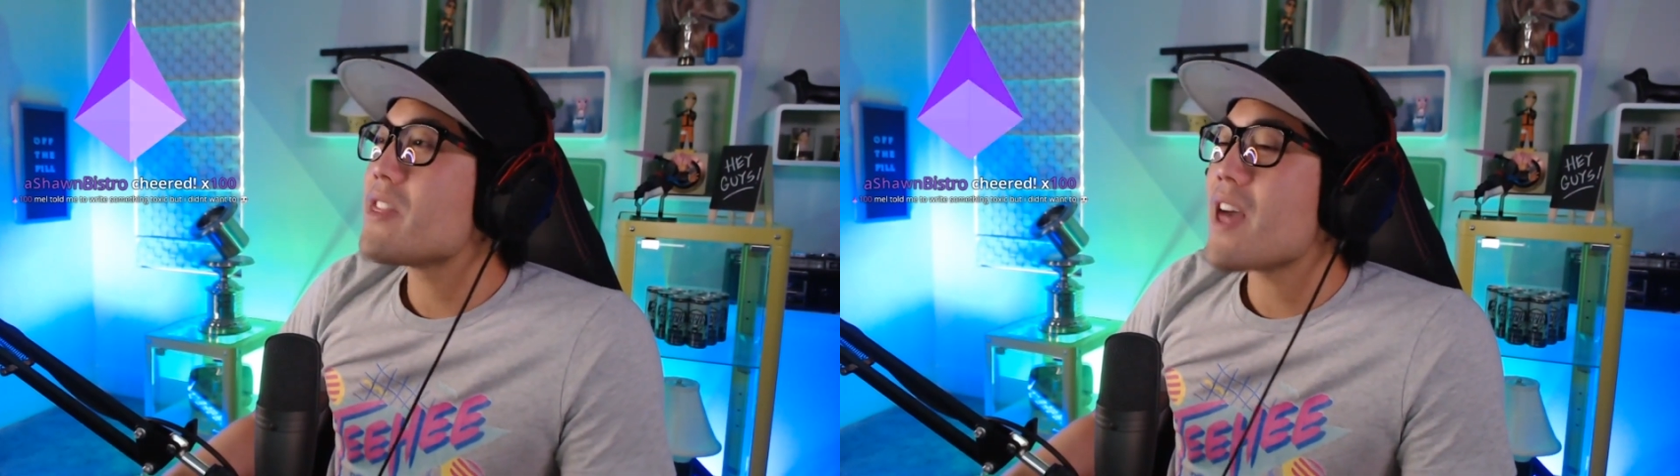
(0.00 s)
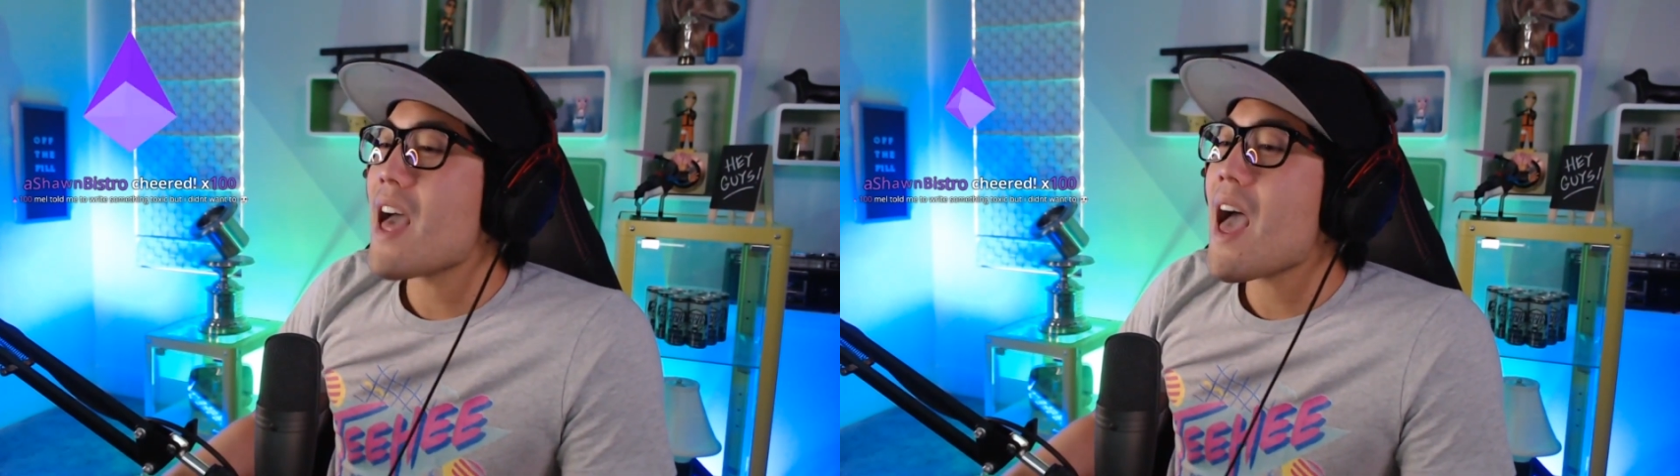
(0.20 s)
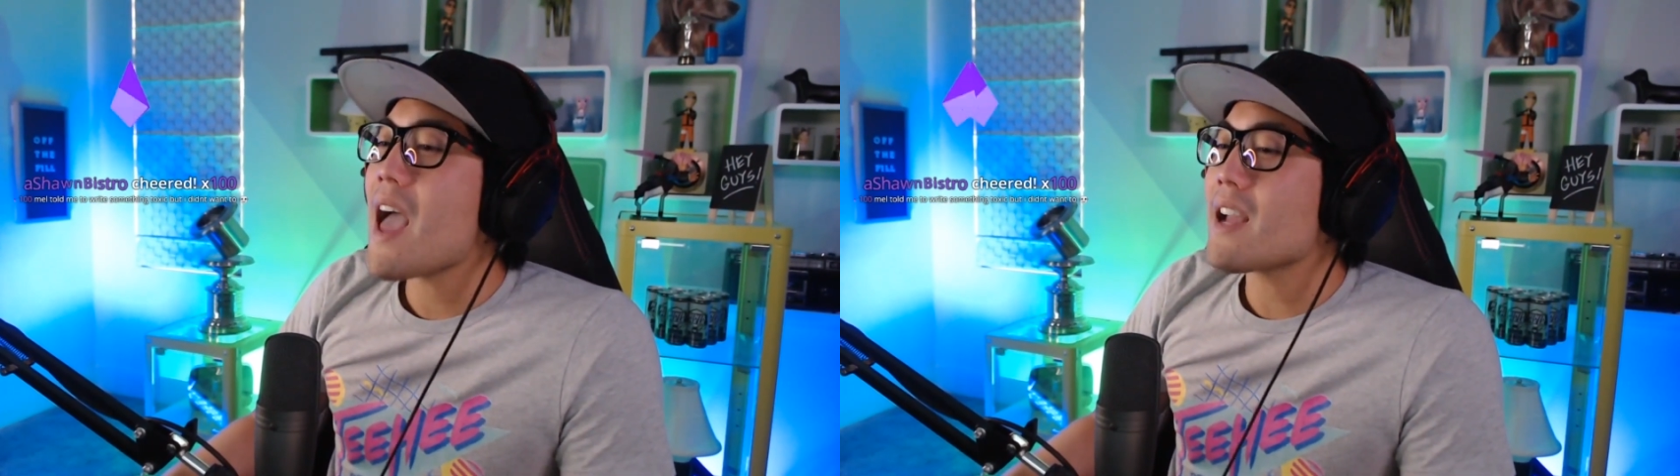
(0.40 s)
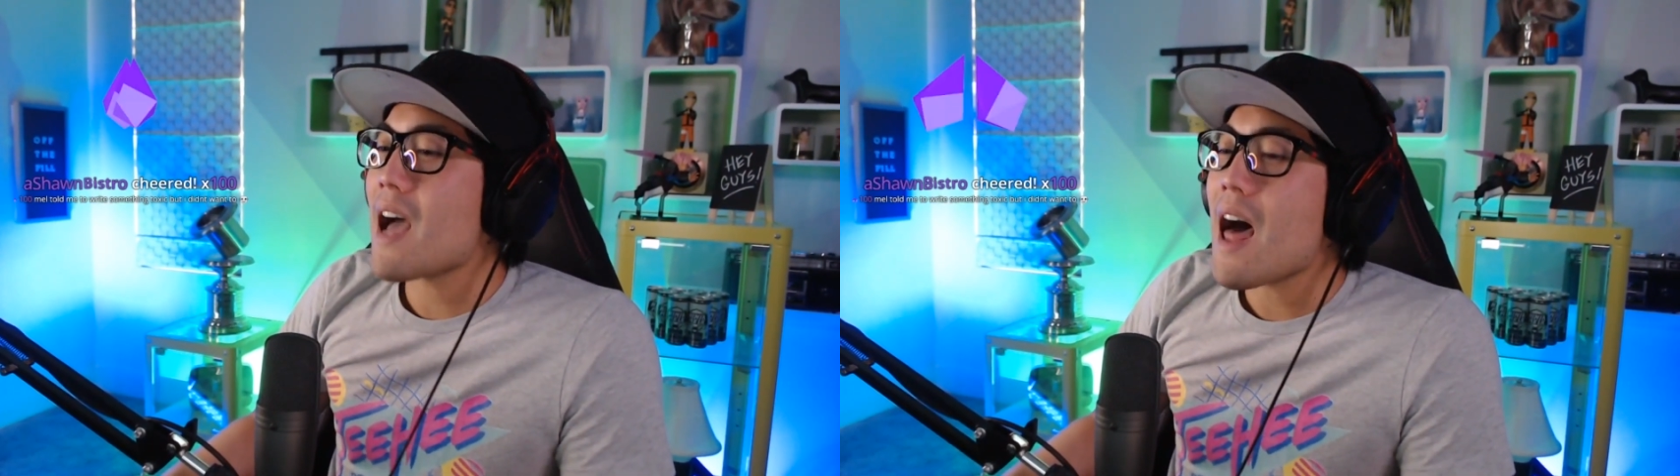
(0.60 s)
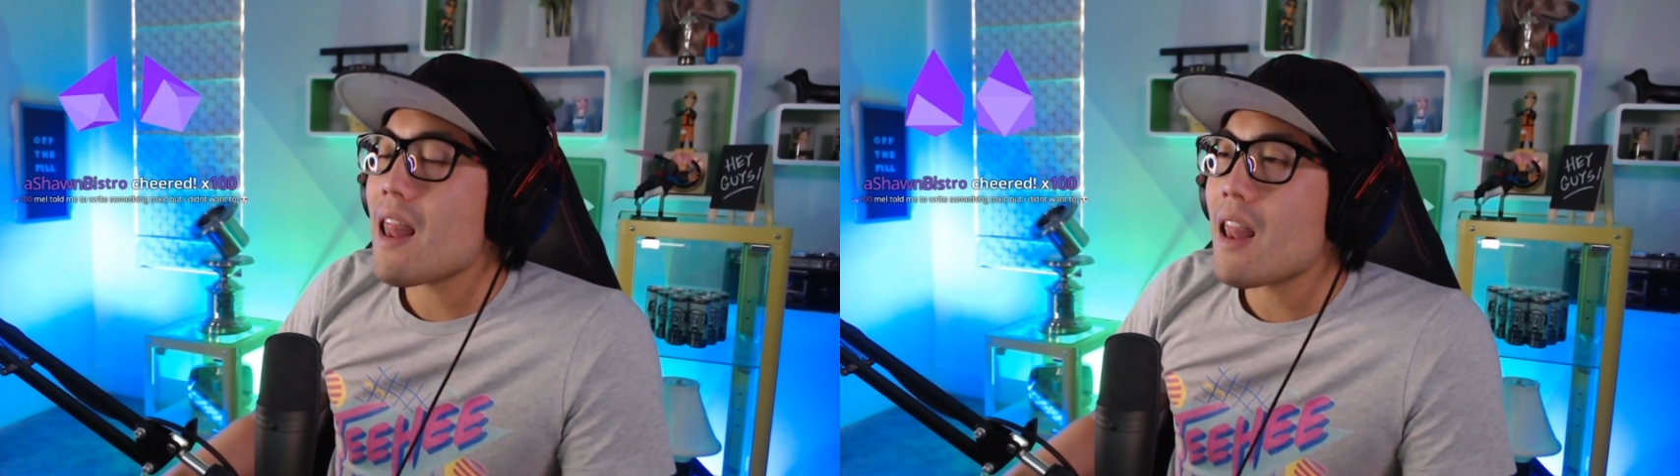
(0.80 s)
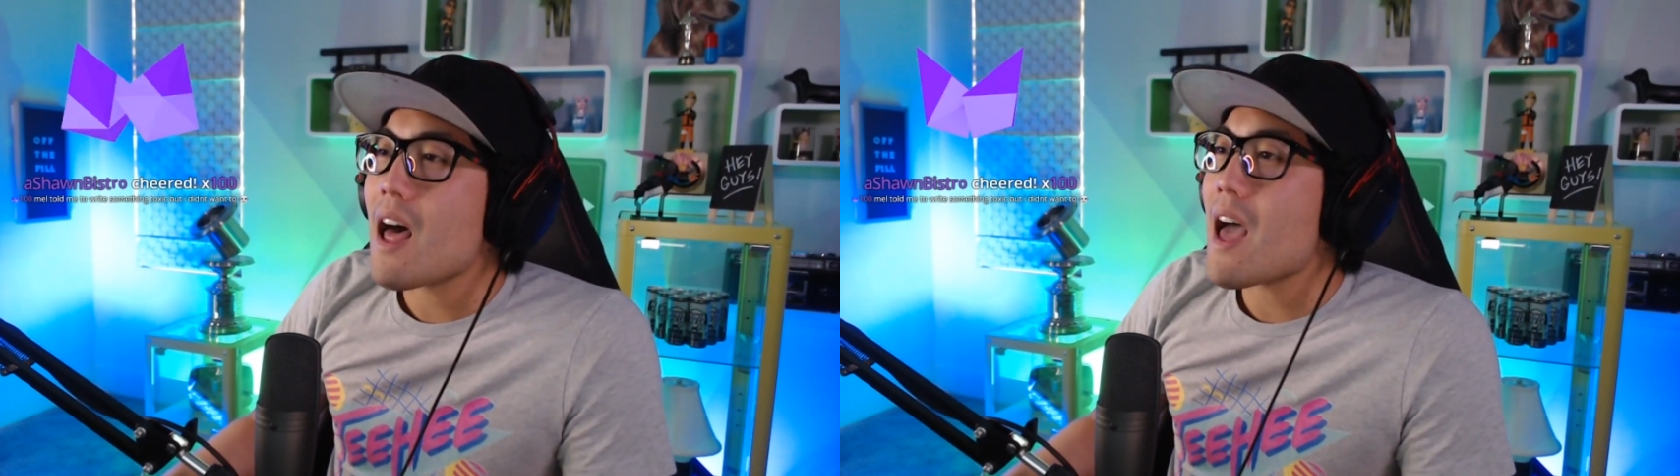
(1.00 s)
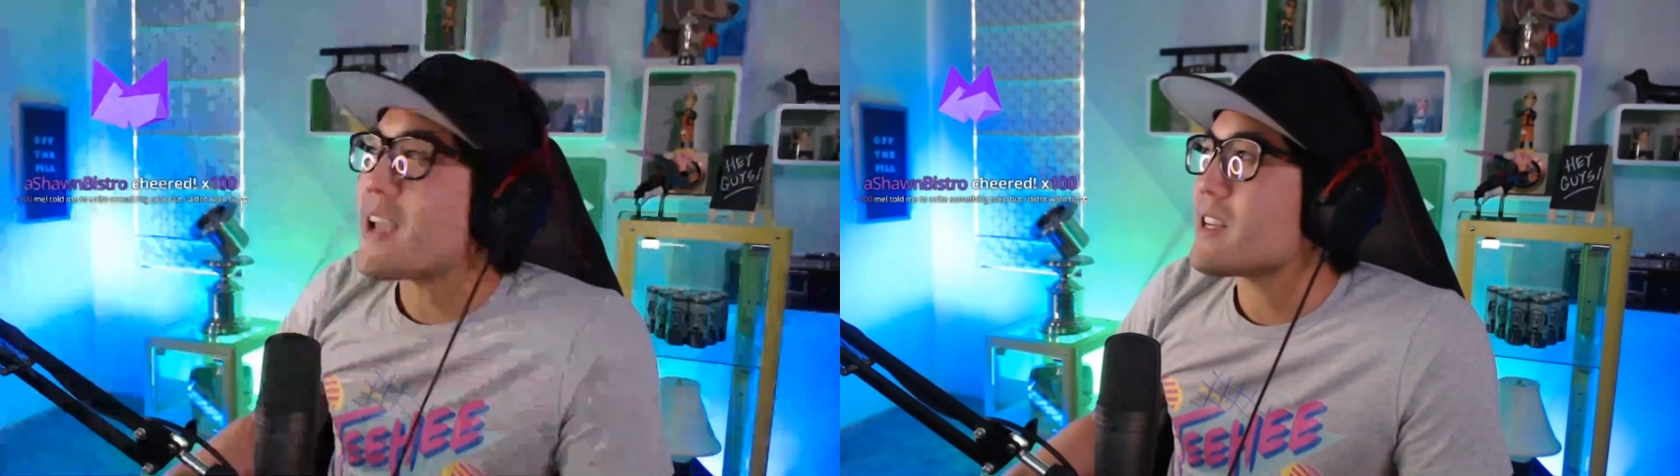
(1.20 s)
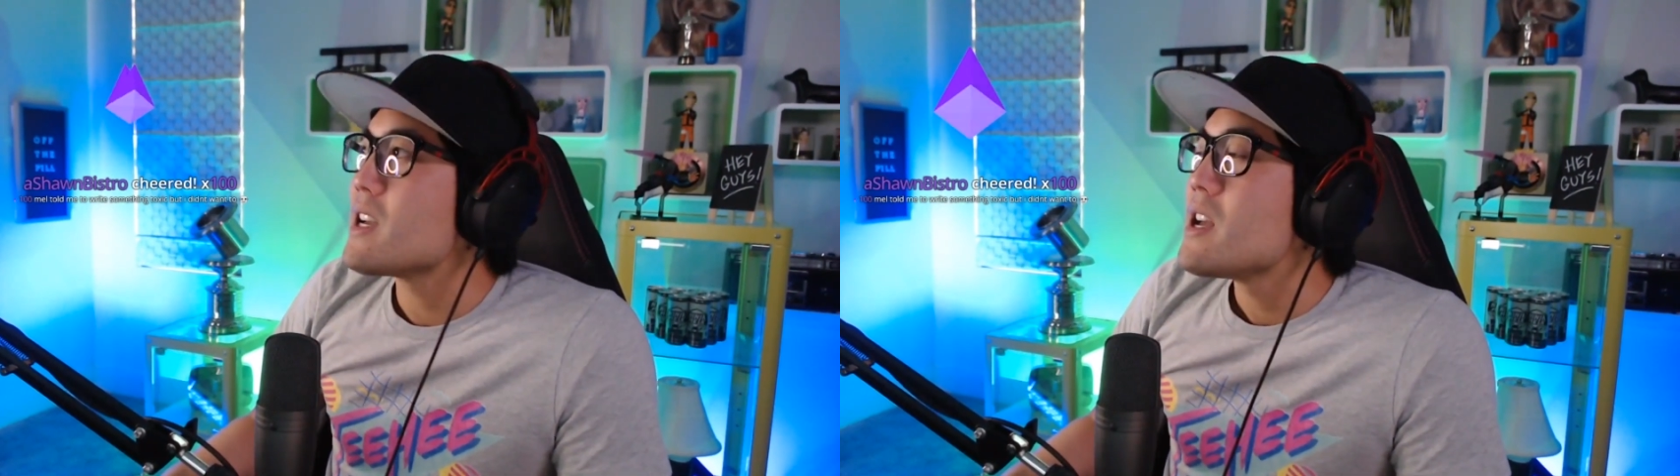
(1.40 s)
thing I
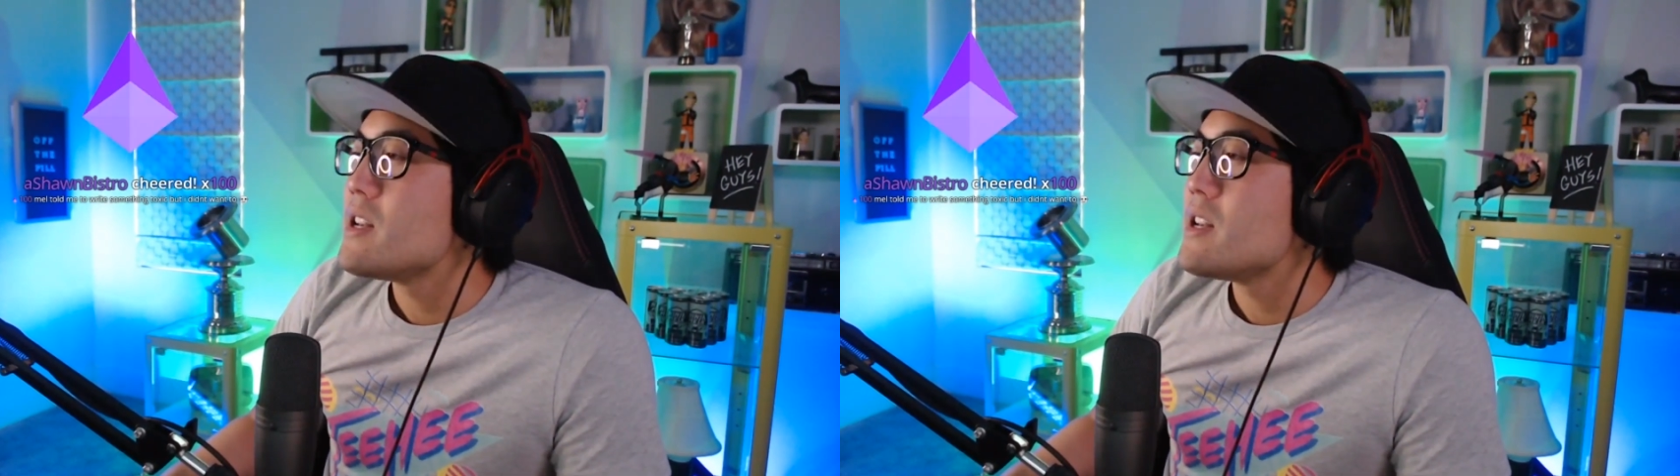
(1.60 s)
like.